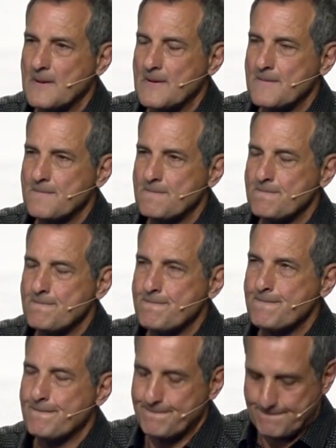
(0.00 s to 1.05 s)

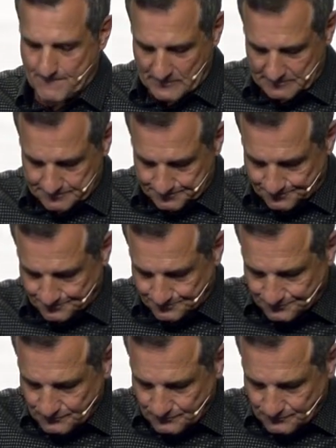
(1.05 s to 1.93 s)
Nobody speaks.